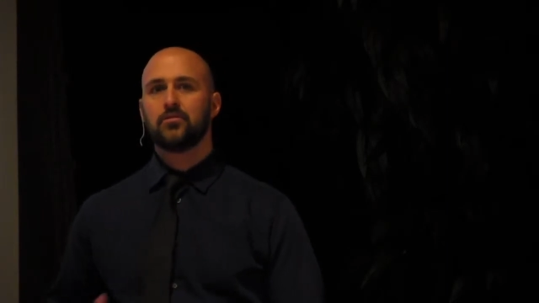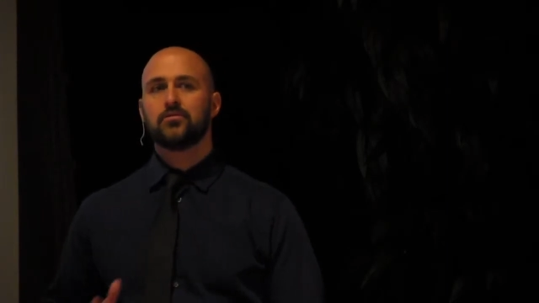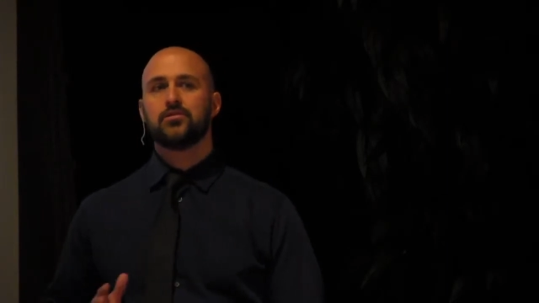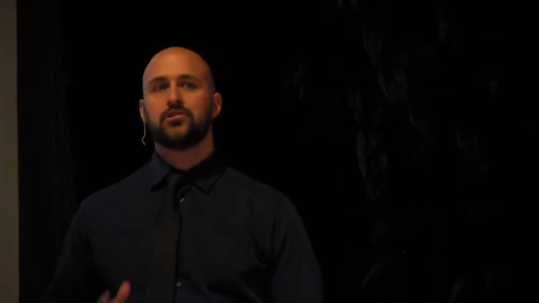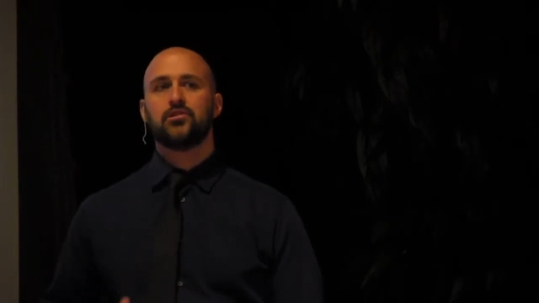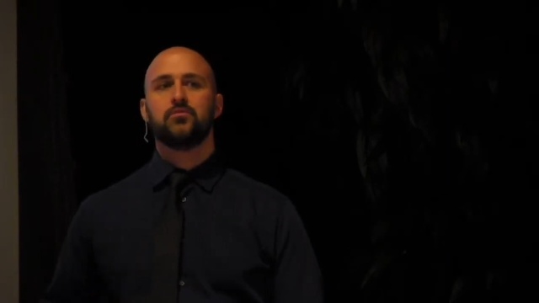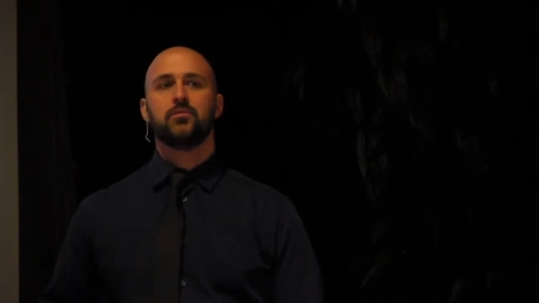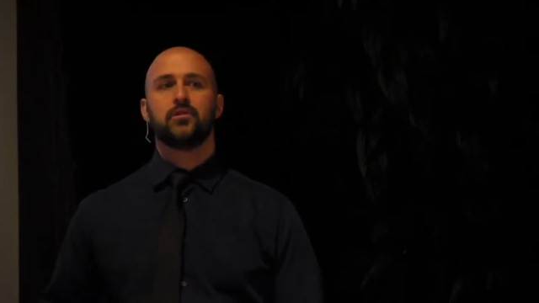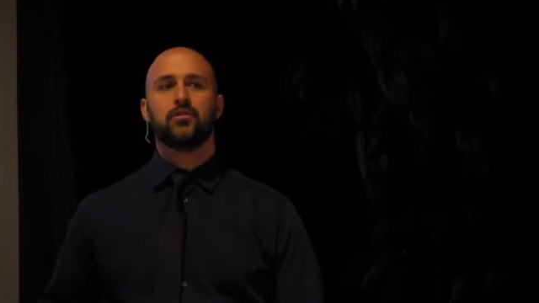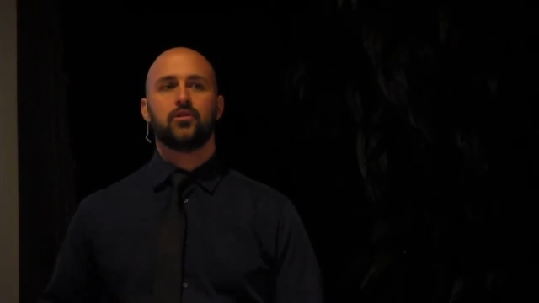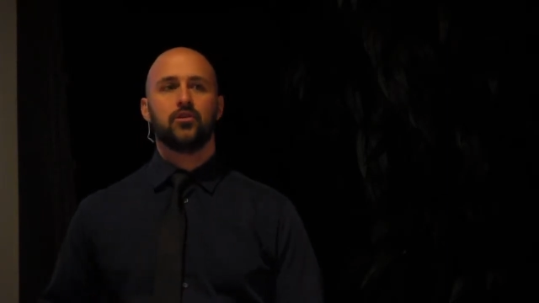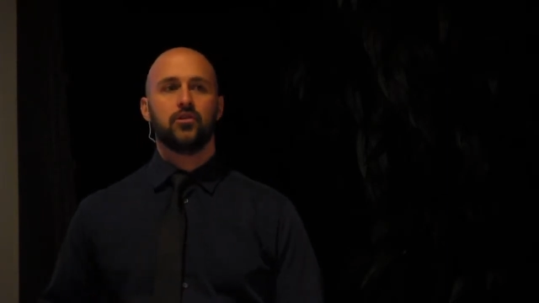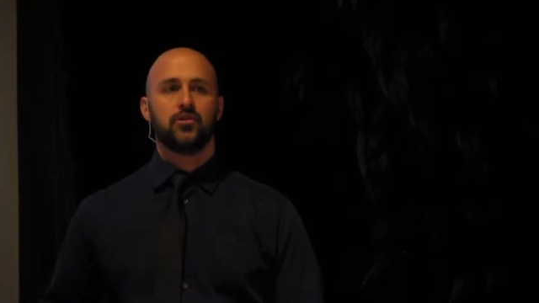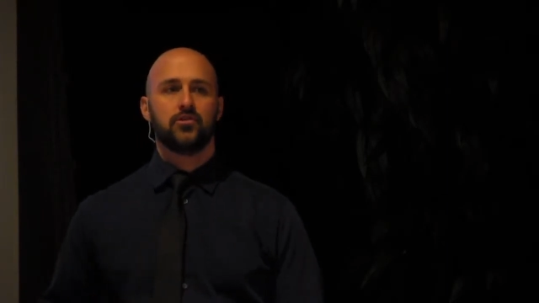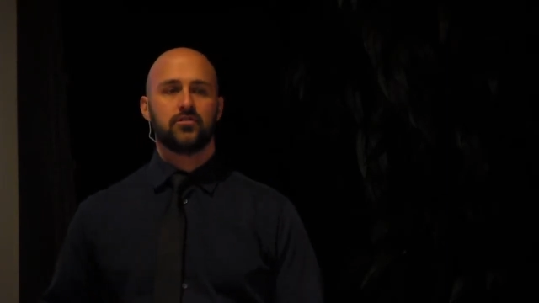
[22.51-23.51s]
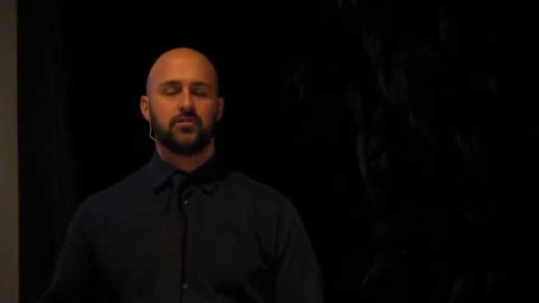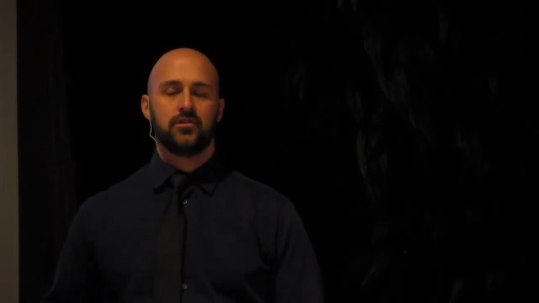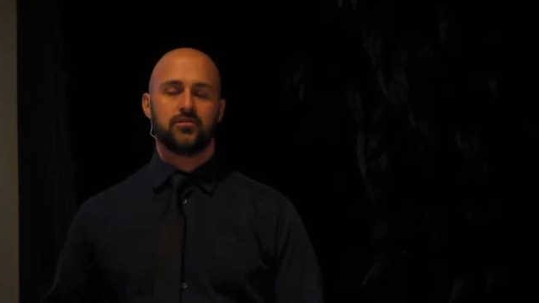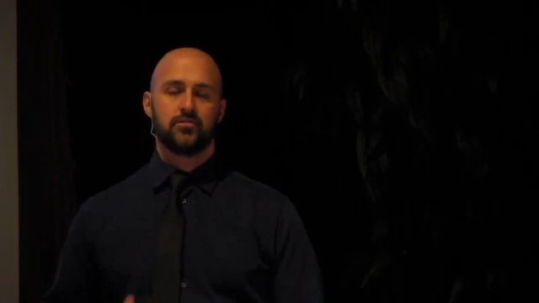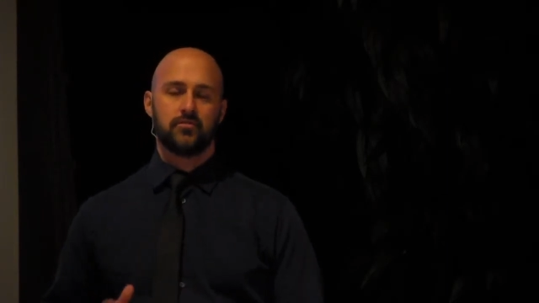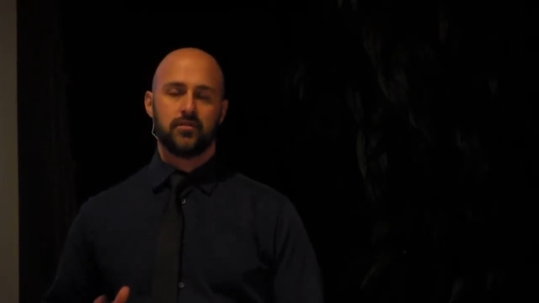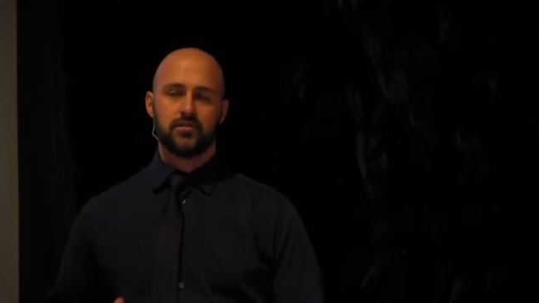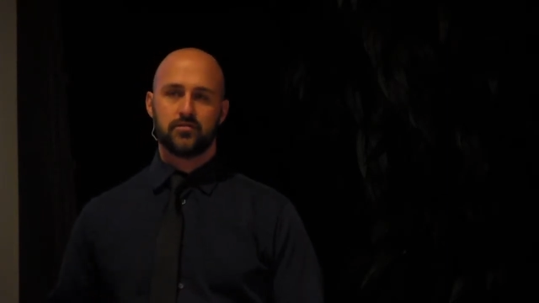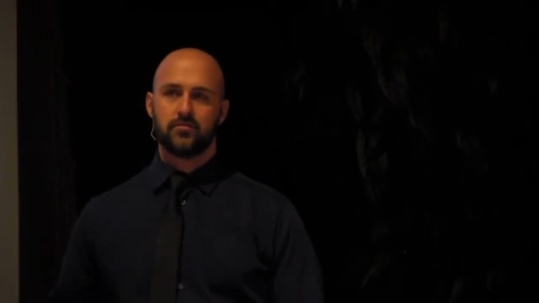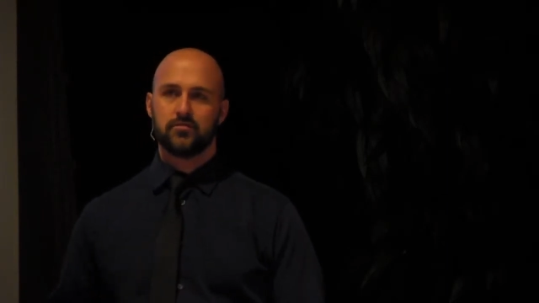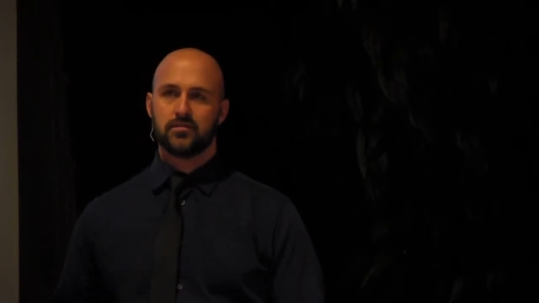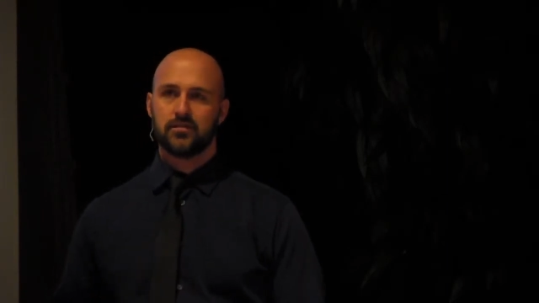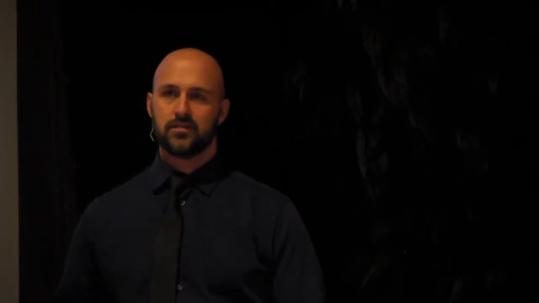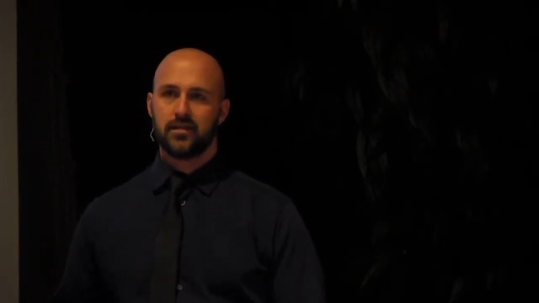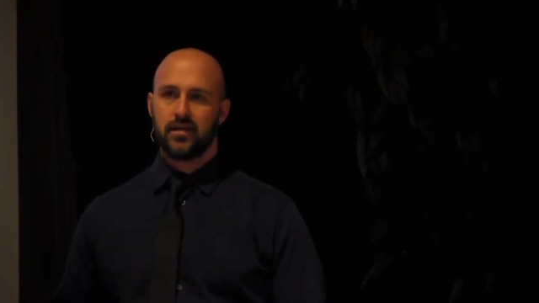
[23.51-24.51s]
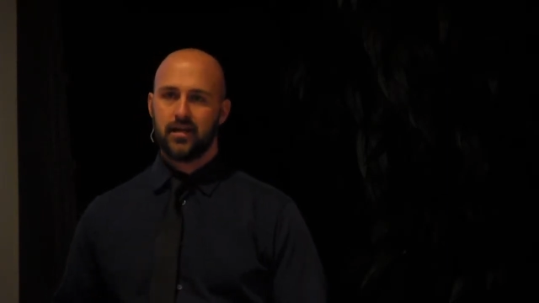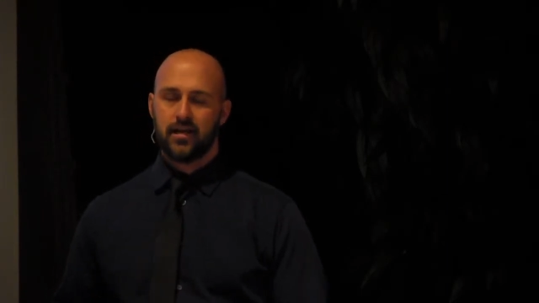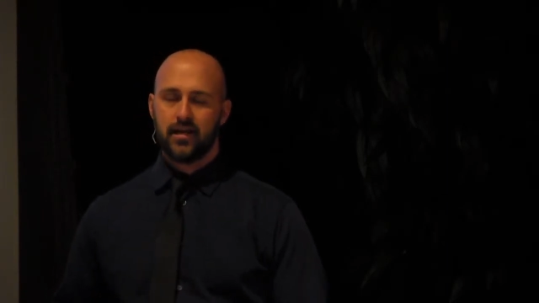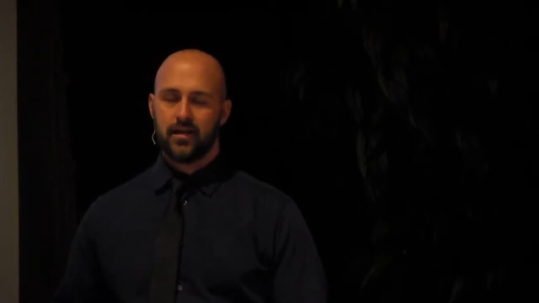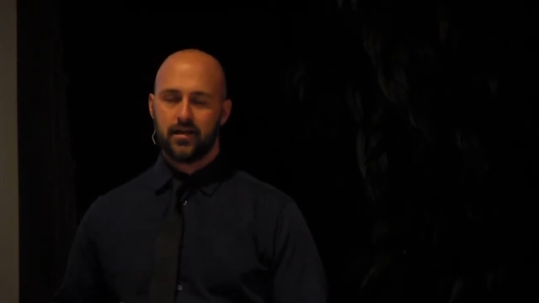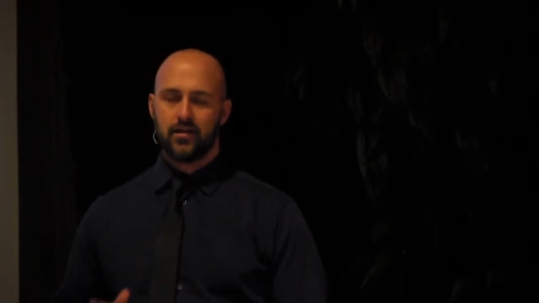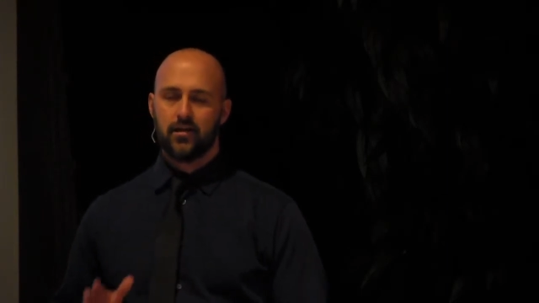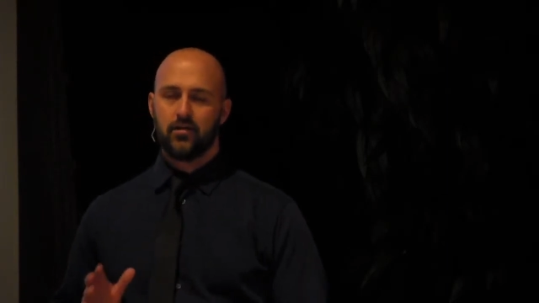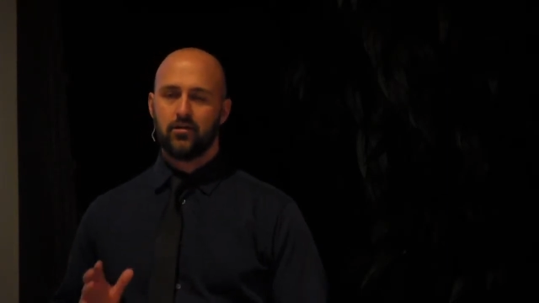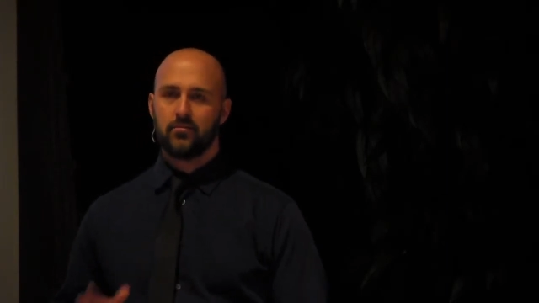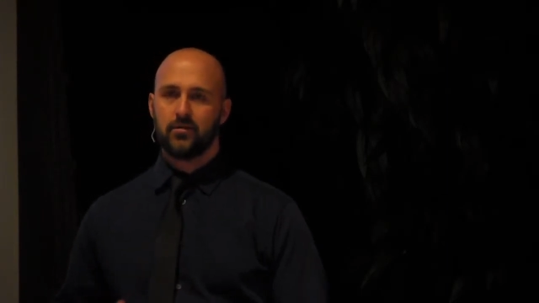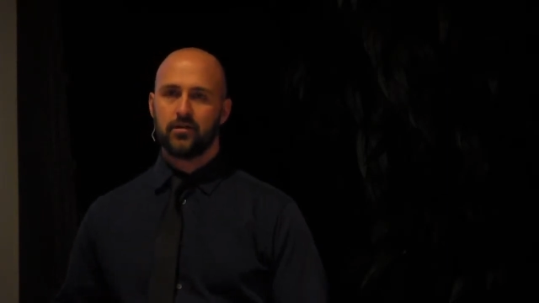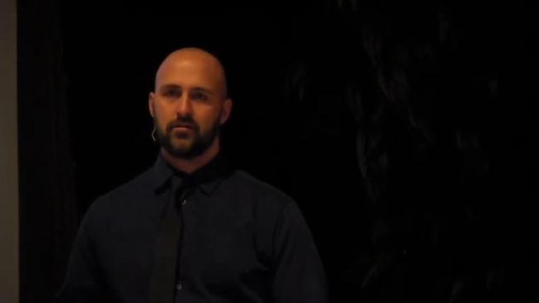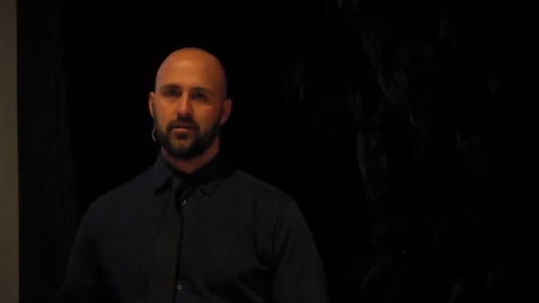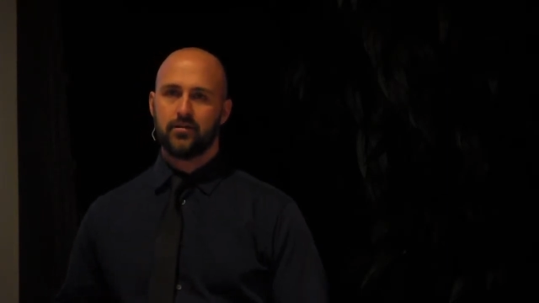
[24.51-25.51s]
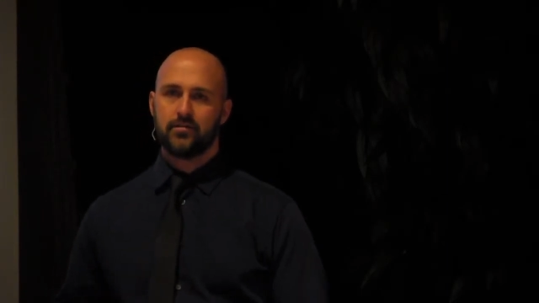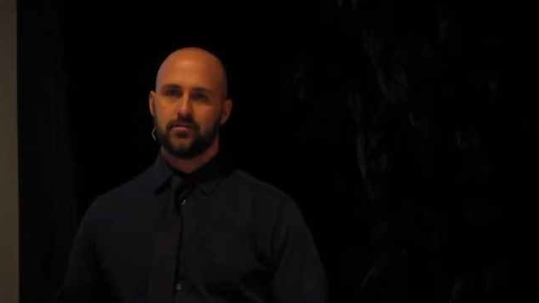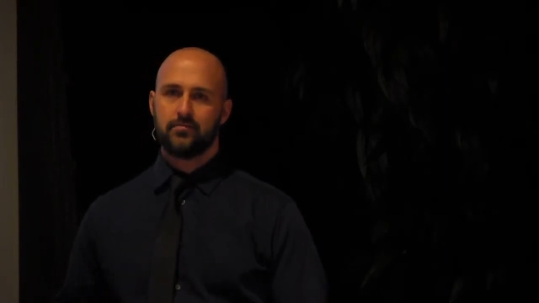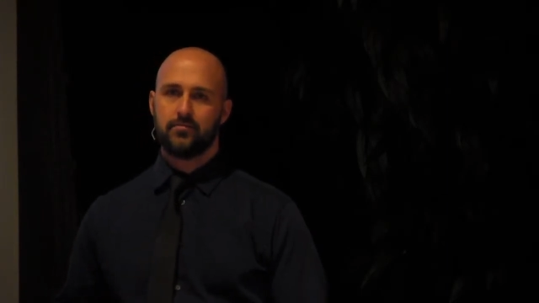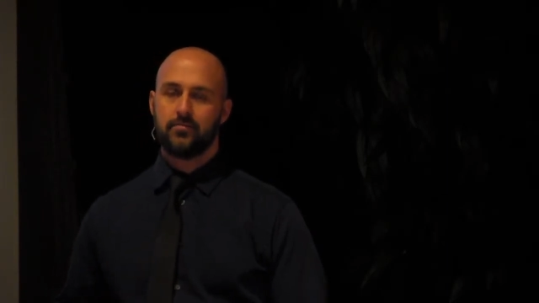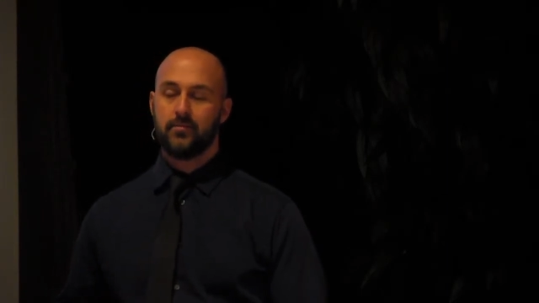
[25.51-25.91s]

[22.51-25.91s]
consuming the Earth's natural resources at an alarming rate.